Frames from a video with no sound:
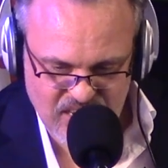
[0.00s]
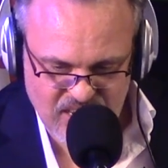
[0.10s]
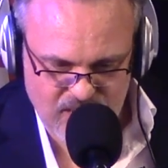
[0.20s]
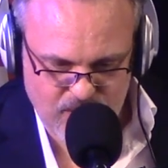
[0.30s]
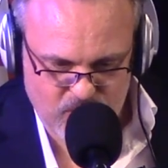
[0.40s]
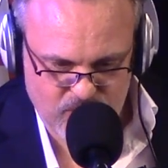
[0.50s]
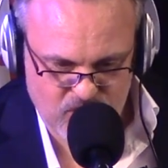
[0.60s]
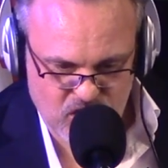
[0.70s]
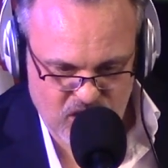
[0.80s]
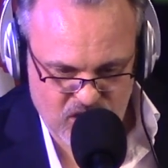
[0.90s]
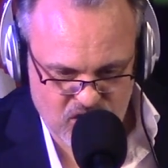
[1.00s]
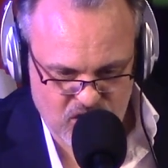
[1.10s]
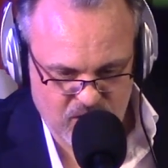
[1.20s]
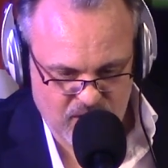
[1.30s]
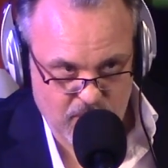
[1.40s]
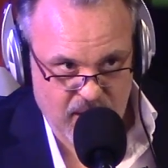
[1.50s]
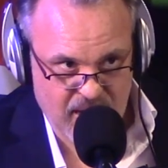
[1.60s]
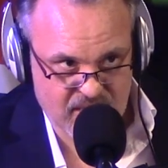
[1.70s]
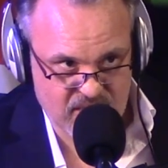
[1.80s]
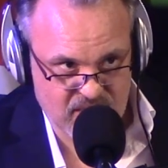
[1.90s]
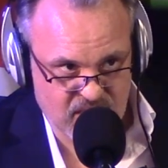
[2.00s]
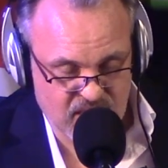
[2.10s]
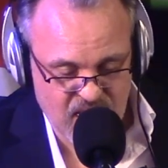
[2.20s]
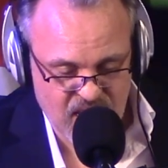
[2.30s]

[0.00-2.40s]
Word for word: If you've just tuned in by accident,